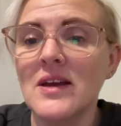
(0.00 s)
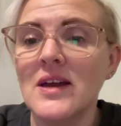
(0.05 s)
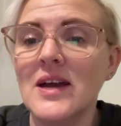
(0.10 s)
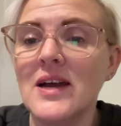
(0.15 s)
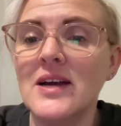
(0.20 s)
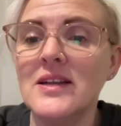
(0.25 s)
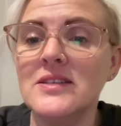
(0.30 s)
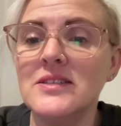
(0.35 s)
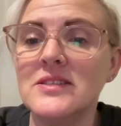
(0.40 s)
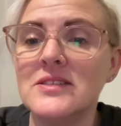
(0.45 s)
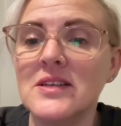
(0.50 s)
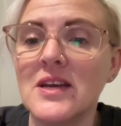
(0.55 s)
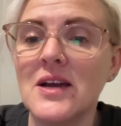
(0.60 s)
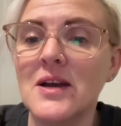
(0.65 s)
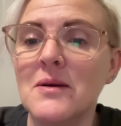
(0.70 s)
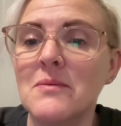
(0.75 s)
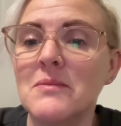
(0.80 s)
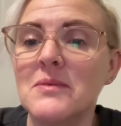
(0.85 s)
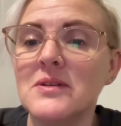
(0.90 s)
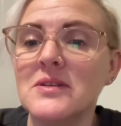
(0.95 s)
And
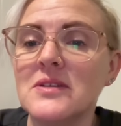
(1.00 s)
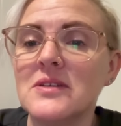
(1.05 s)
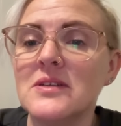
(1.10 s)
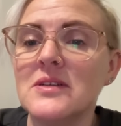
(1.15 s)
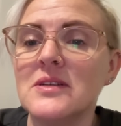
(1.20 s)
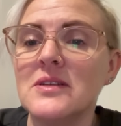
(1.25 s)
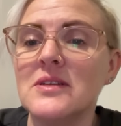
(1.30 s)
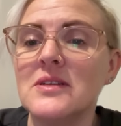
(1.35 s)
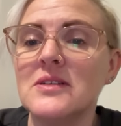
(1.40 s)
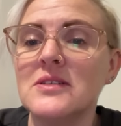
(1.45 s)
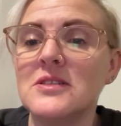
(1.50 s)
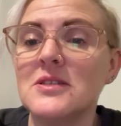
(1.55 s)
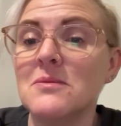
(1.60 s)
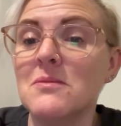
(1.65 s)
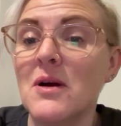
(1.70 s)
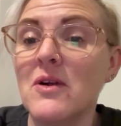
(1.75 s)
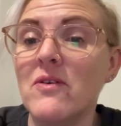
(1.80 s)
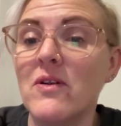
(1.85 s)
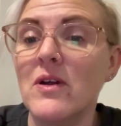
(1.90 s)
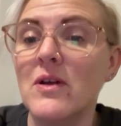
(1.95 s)

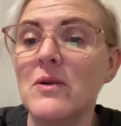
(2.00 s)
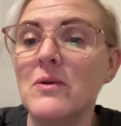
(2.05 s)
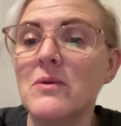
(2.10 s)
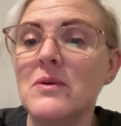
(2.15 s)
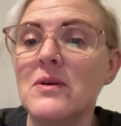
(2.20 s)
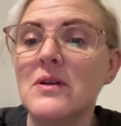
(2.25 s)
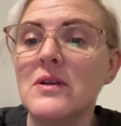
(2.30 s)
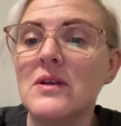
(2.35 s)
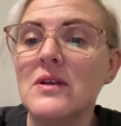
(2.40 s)
tomorrow